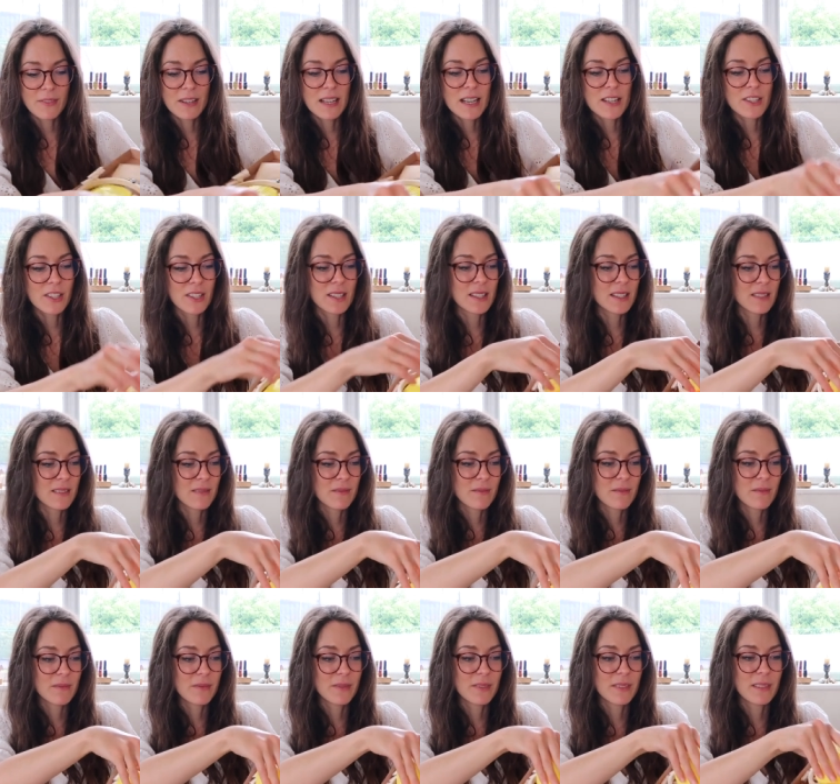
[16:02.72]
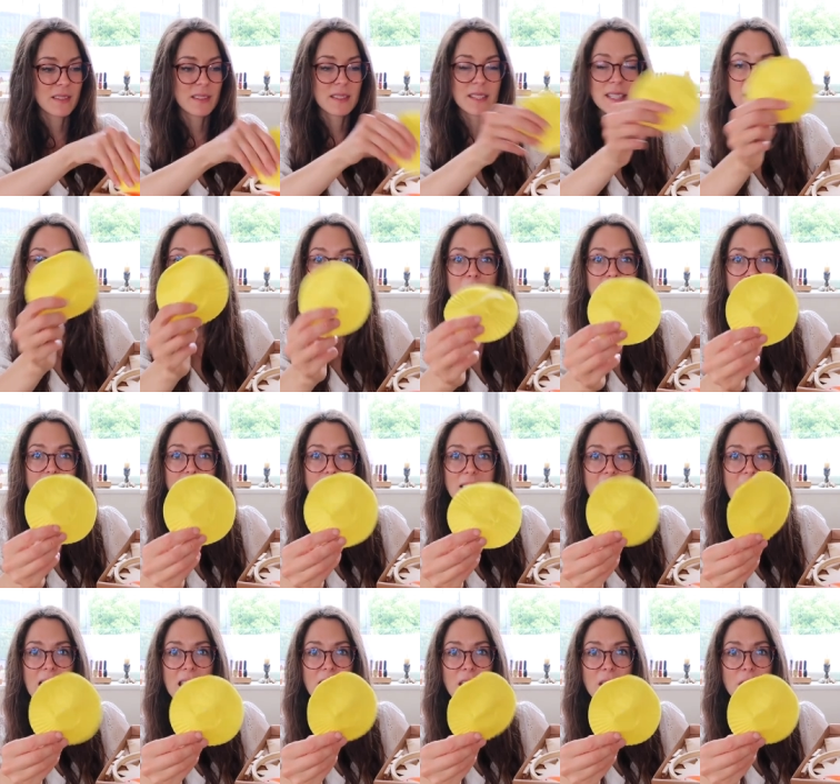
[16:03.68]
really just some little
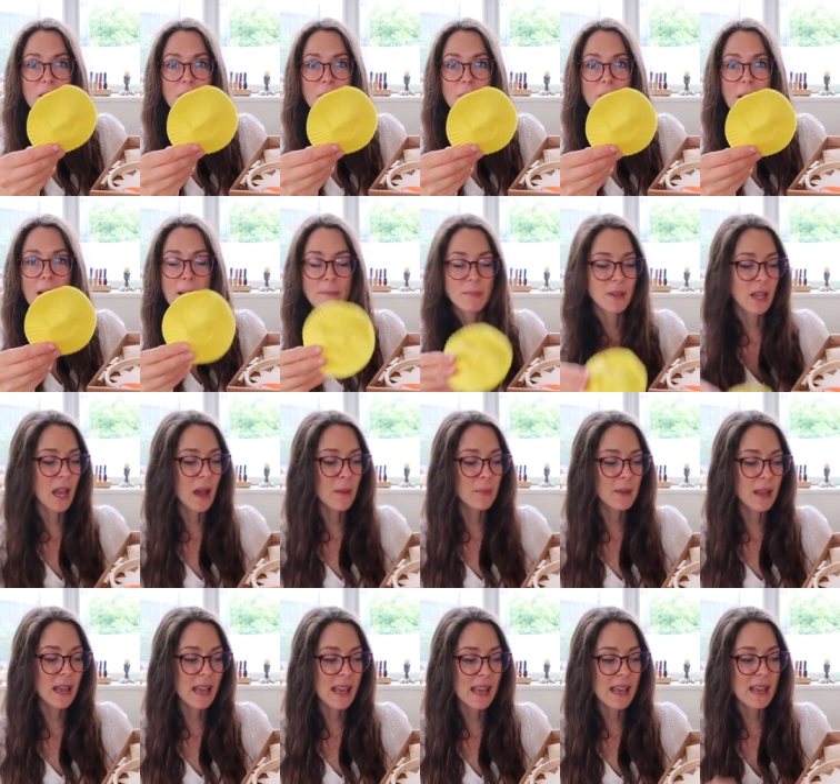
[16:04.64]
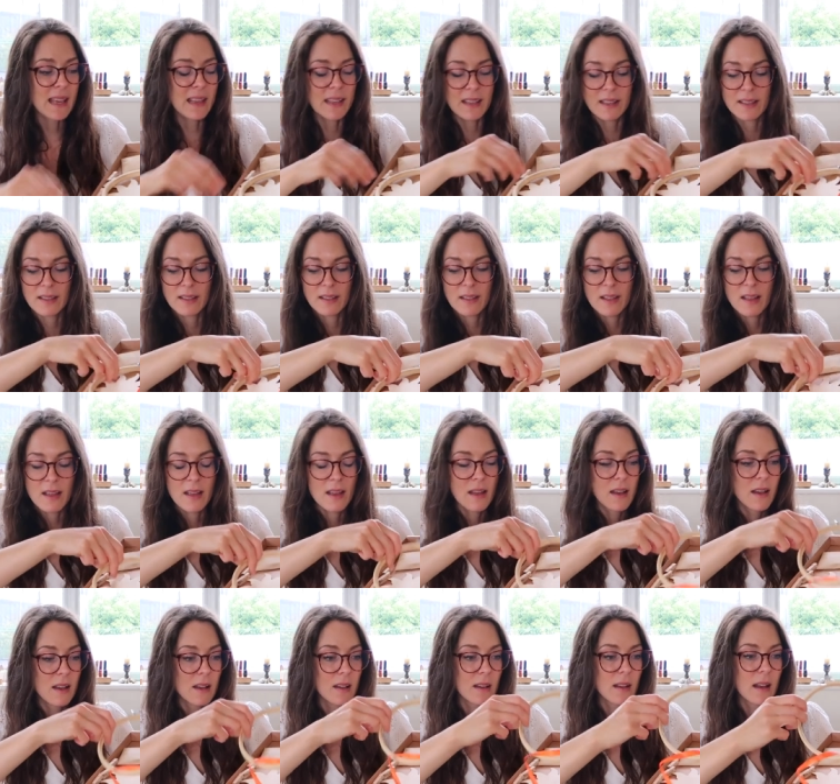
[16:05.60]
yellow um, cupcake
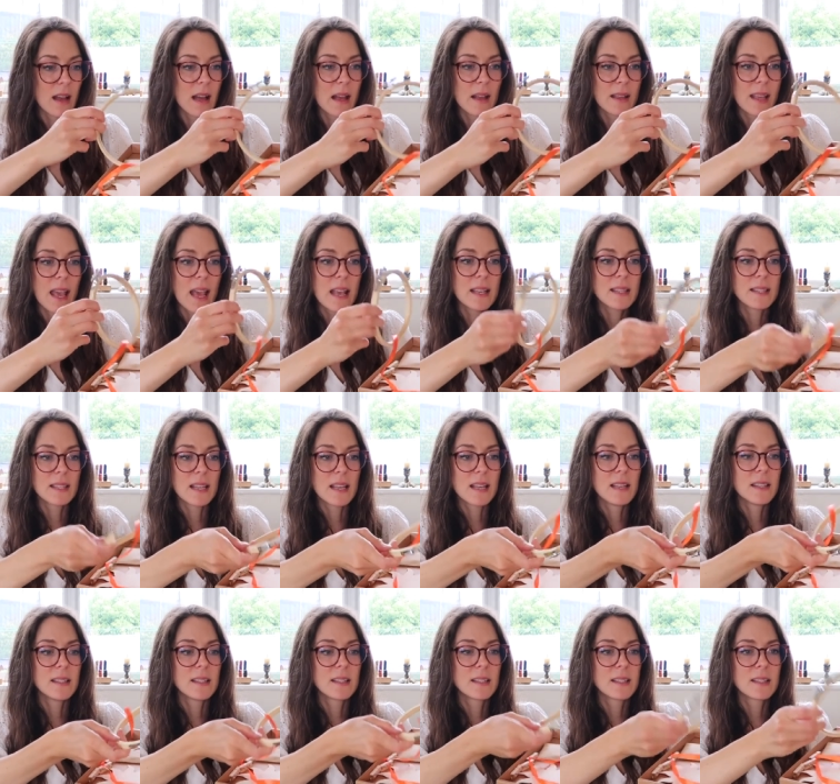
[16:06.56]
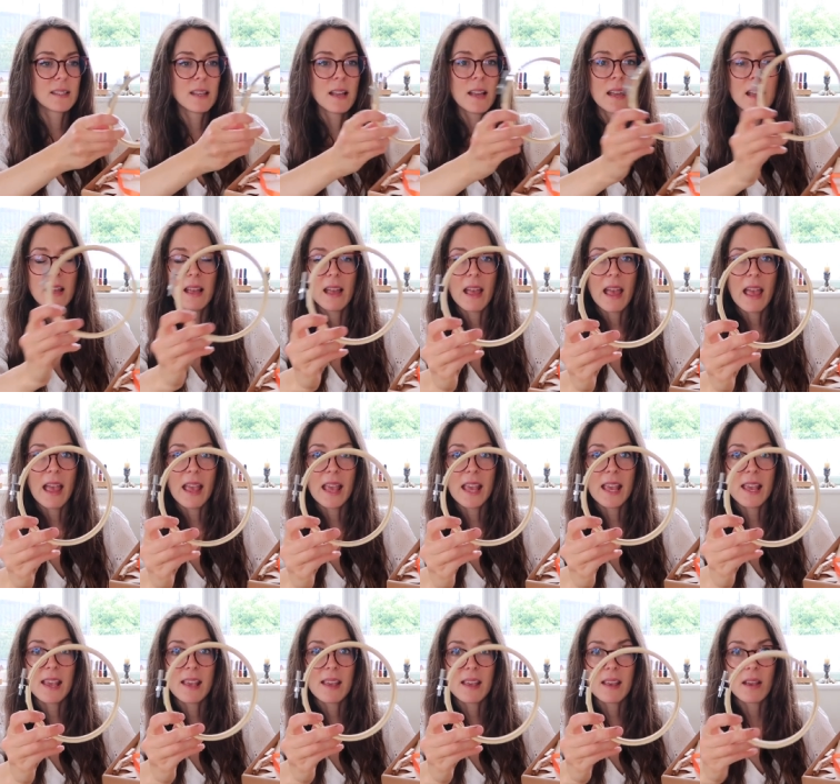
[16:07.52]
uh, cases,
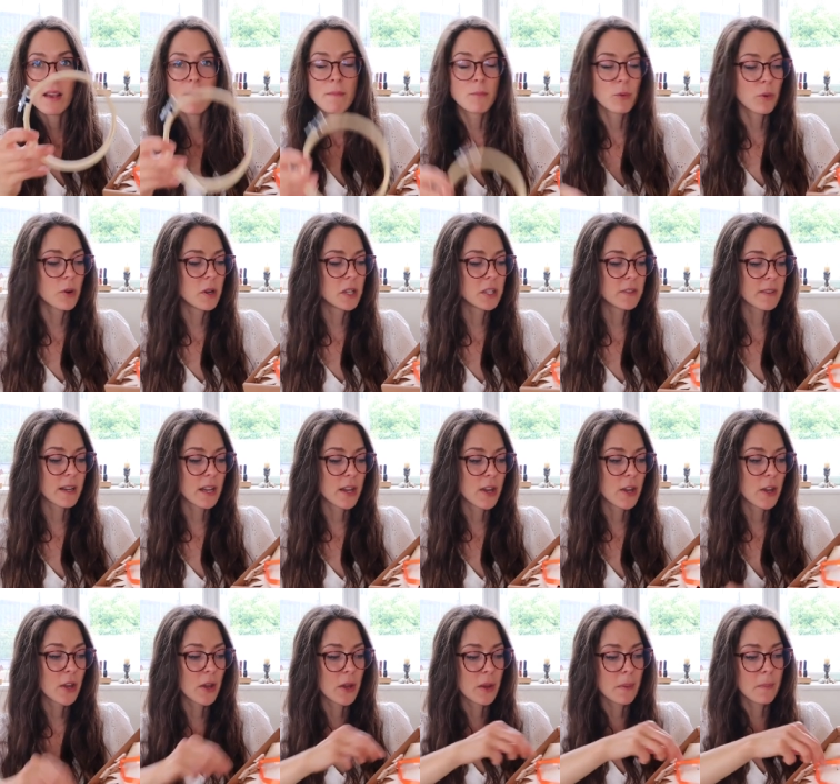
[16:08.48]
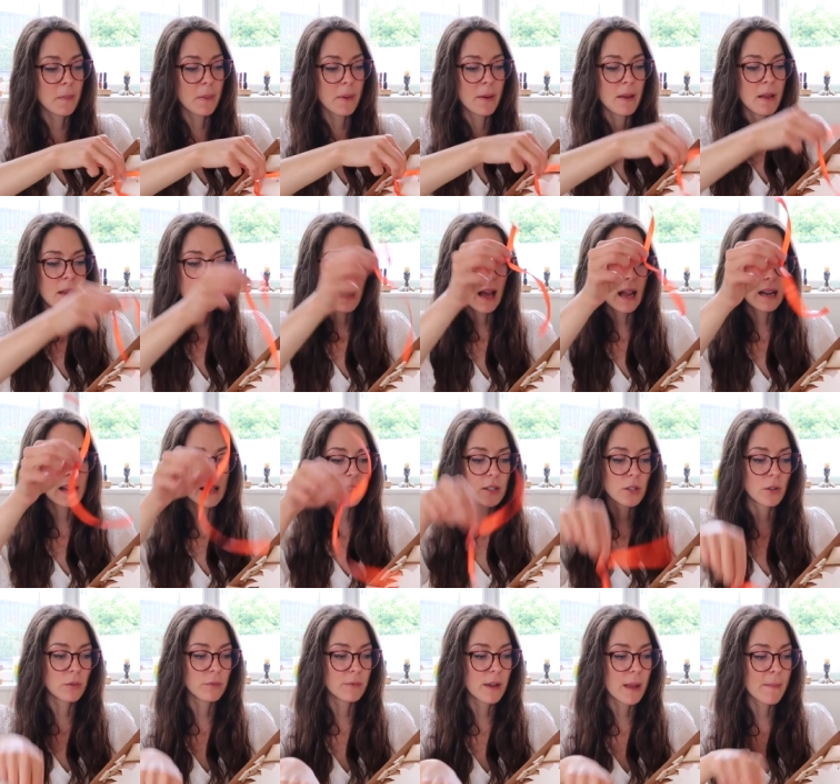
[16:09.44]
a embroidery hoop, a
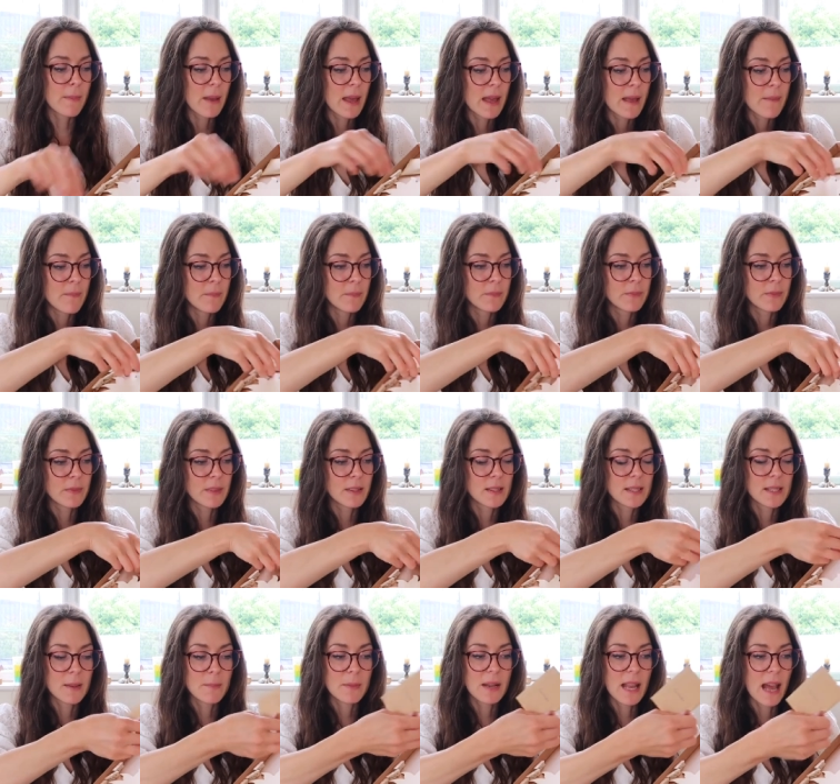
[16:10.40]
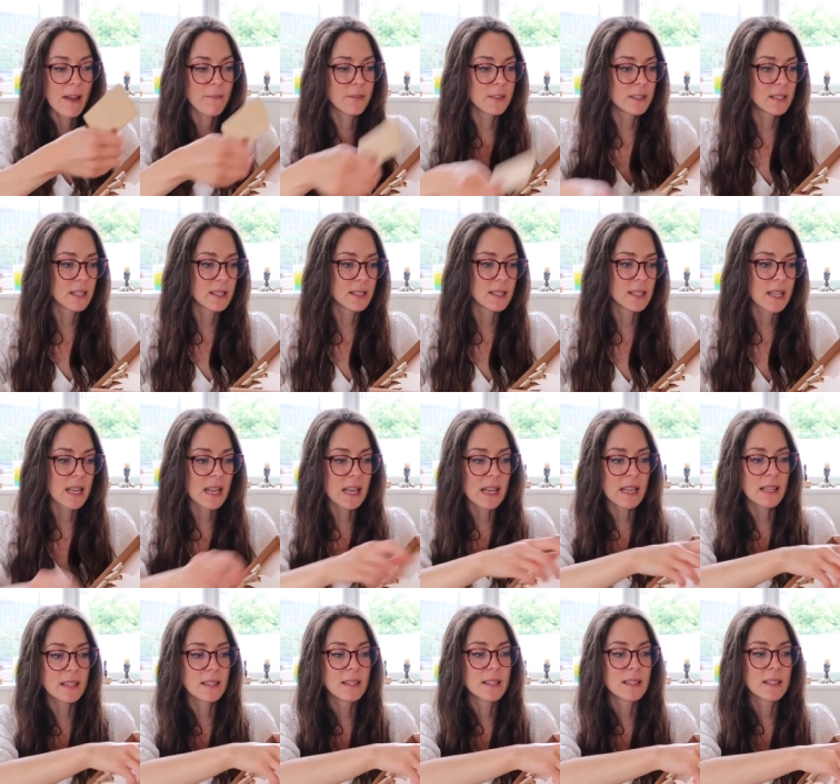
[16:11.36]
little ribbon, some lavender
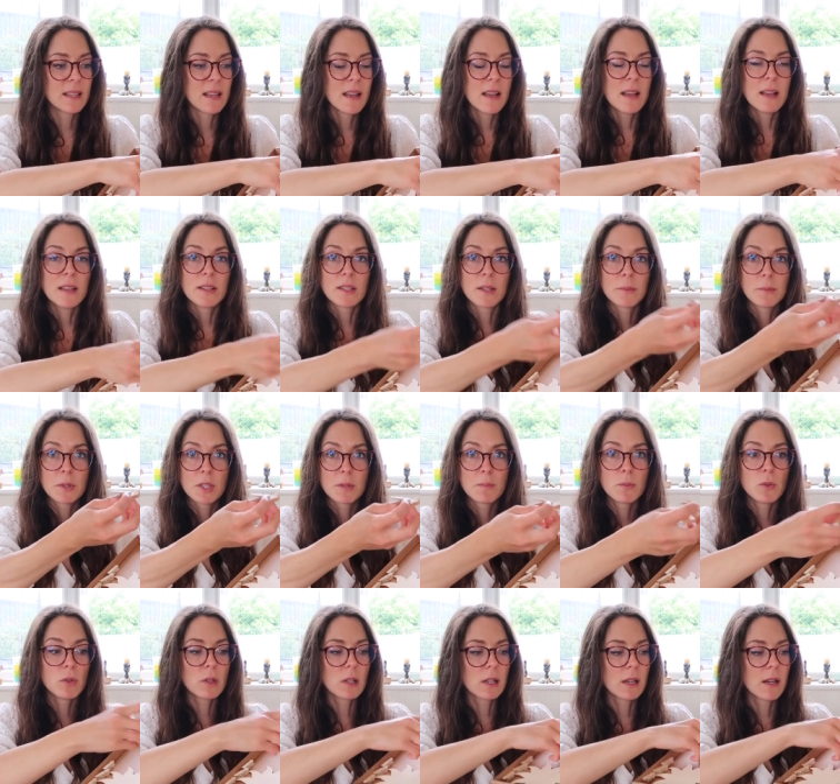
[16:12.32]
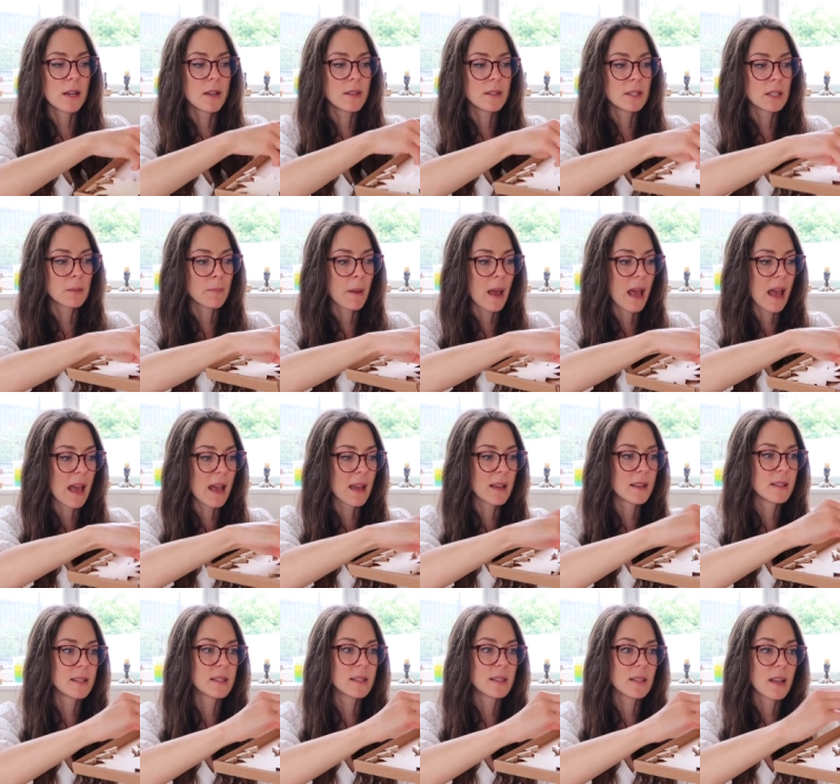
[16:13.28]
seeds, some small clothes
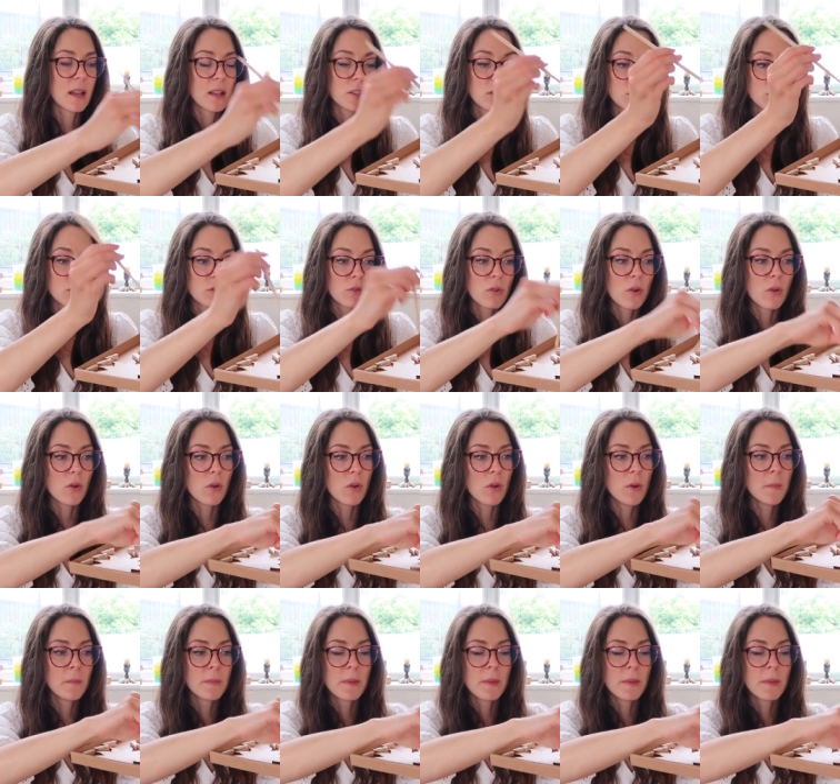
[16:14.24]
pegs, a straw,